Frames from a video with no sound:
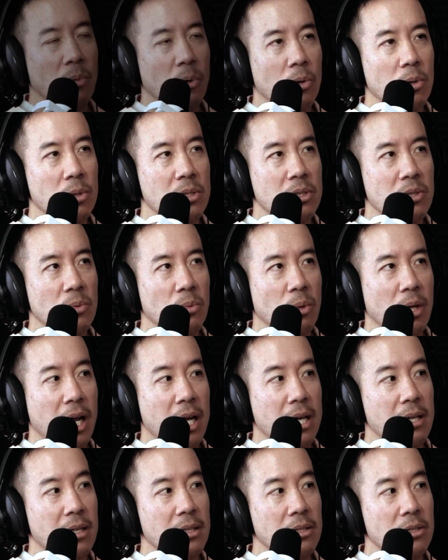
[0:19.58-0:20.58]
more to what
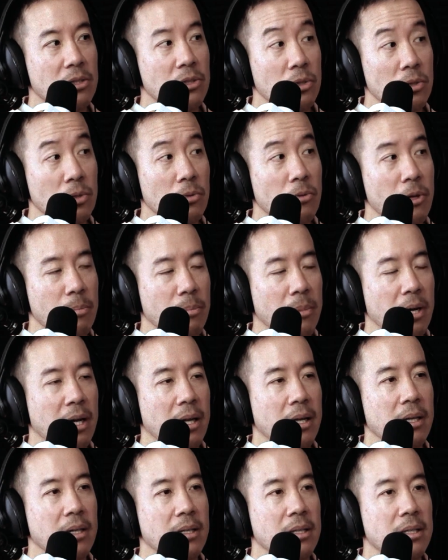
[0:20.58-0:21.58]
I can do with
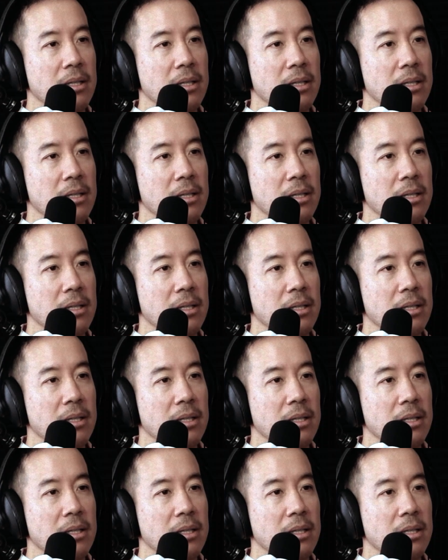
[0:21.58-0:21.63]
my